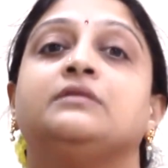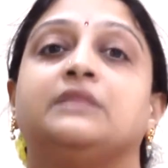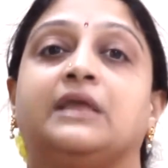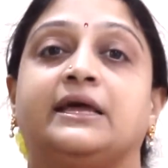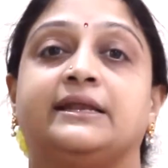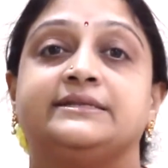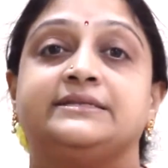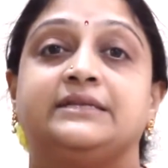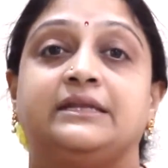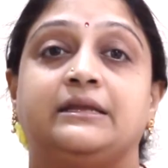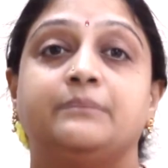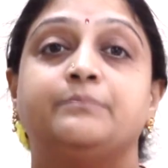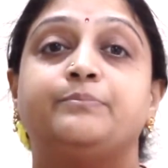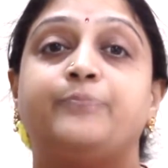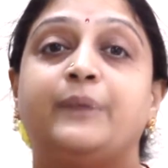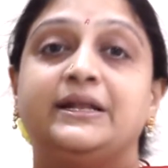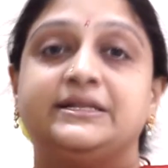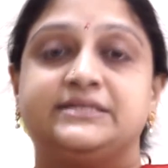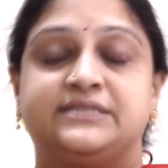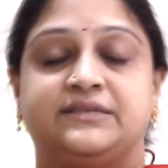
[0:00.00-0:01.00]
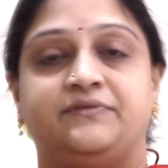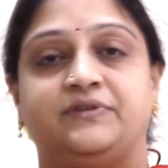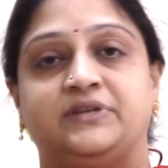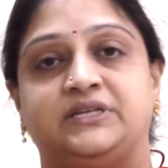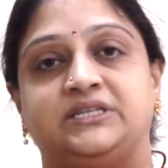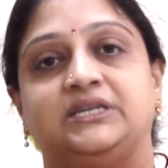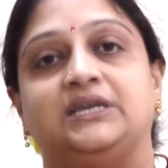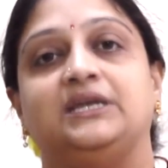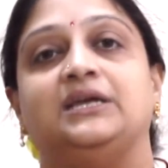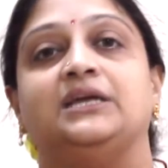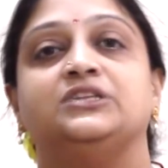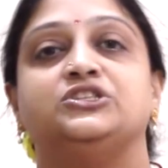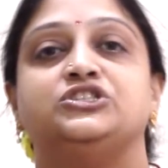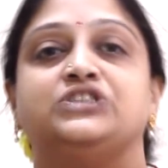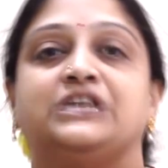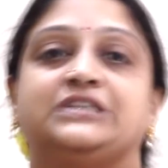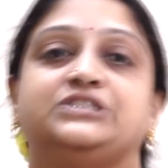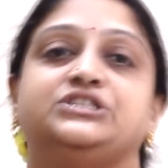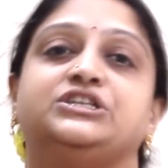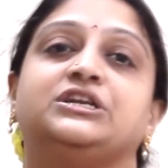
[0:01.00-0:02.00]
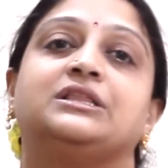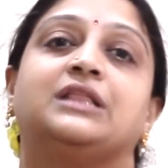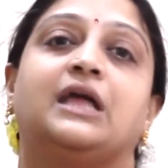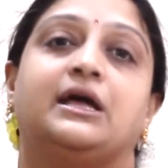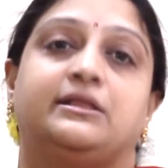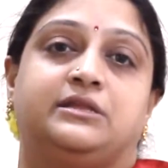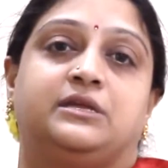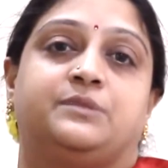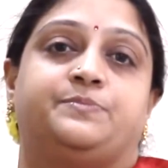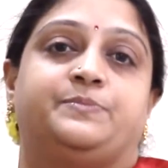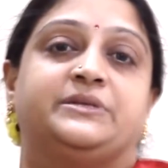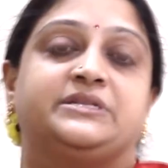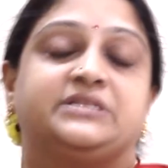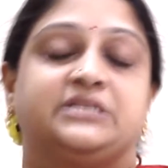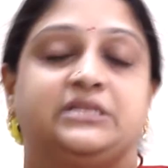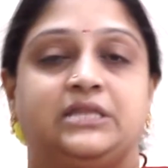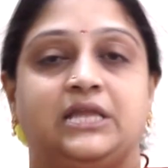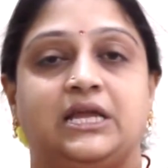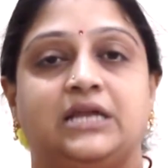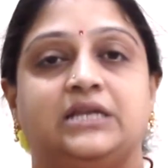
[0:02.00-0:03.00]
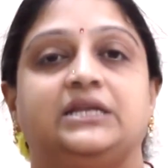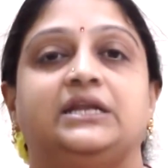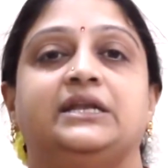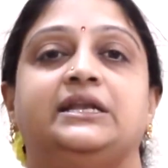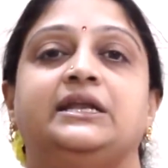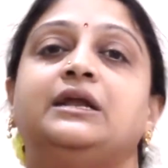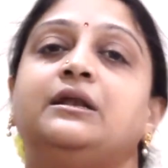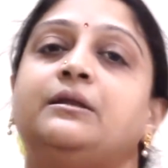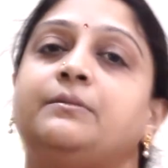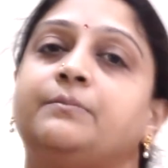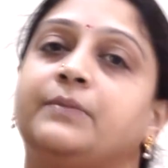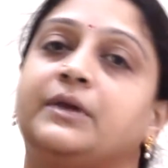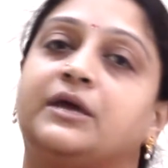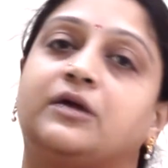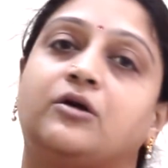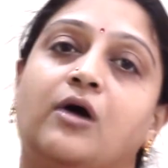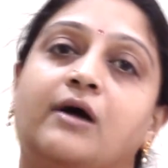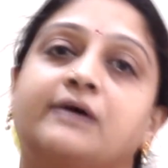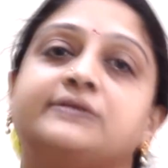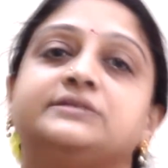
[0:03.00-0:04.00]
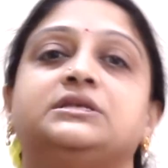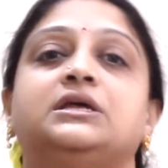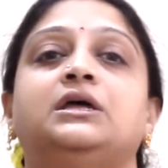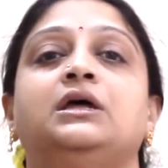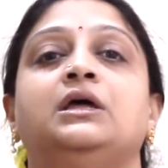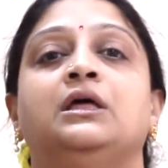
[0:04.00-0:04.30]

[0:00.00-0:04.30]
there is an impulsivity in judging the other person they did it because